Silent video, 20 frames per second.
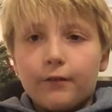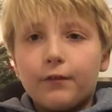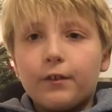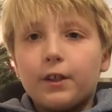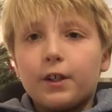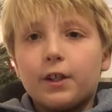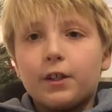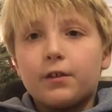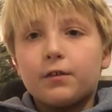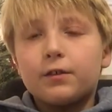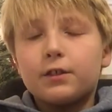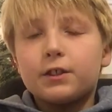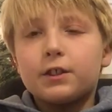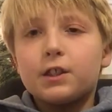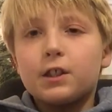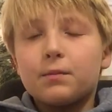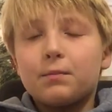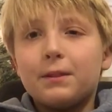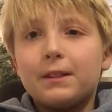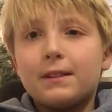video. This
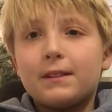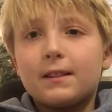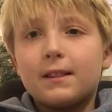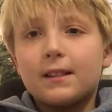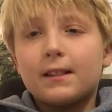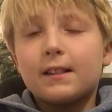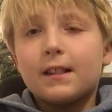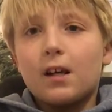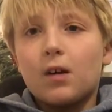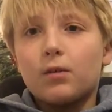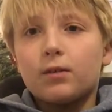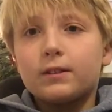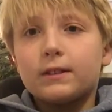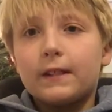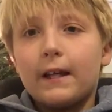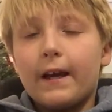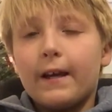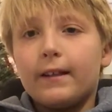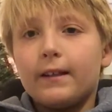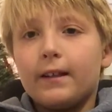took me 6 hours
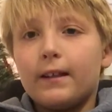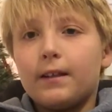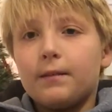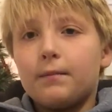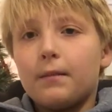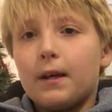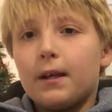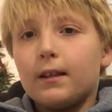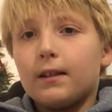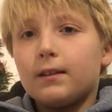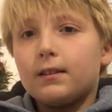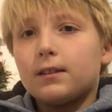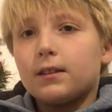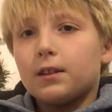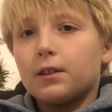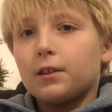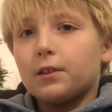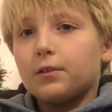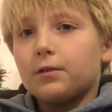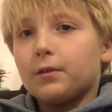to edit and make,
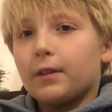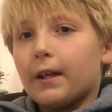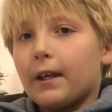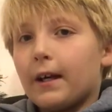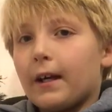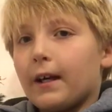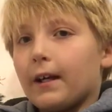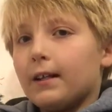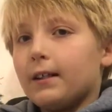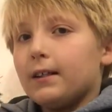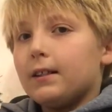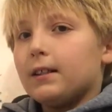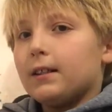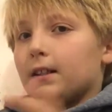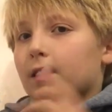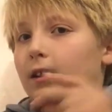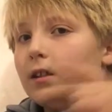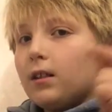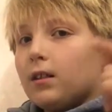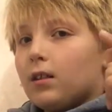so yeah.
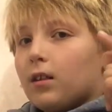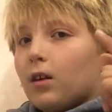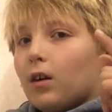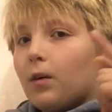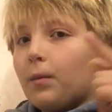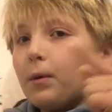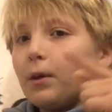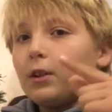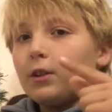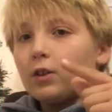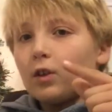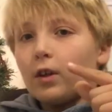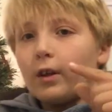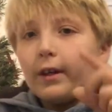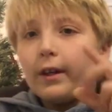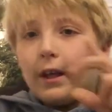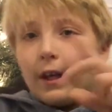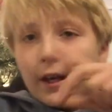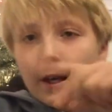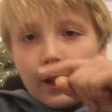Hope you enjoy,
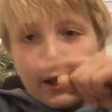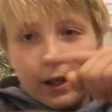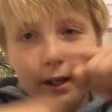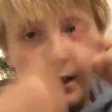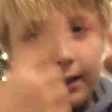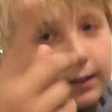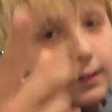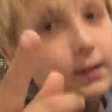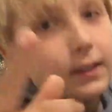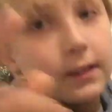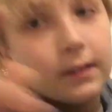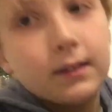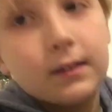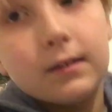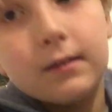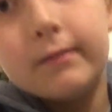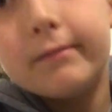and see ya.